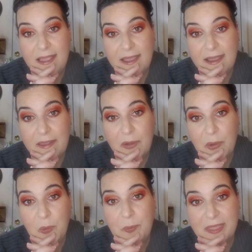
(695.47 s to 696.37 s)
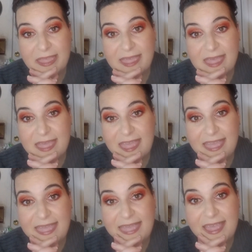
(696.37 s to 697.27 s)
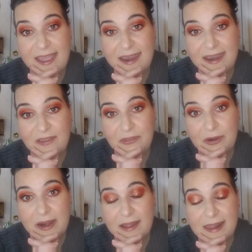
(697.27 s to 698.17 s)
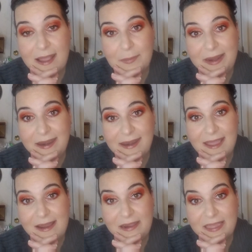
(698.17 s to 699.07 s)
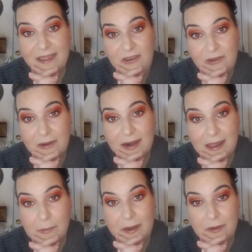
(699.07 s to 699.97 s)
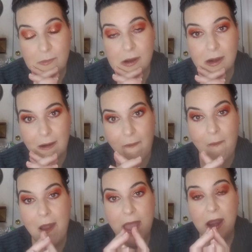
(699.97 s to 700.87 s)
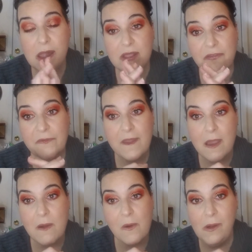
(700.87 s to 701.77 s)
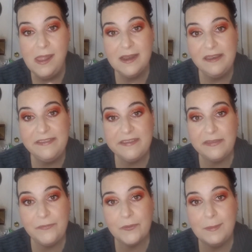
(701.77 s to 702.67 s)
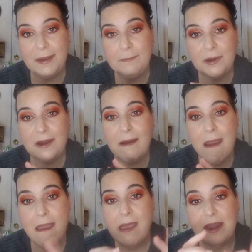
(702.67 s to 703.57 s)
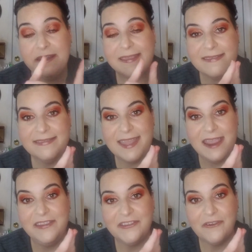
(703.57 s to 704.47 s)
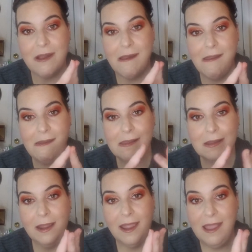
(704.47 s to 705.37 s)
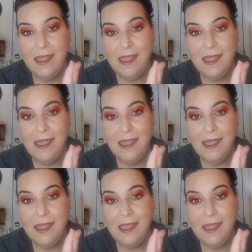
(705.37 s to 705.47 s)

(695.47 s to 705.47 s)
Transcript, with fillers: I hope that if you're not happy today, that you are happy tomorrow. So just remember to stay strong,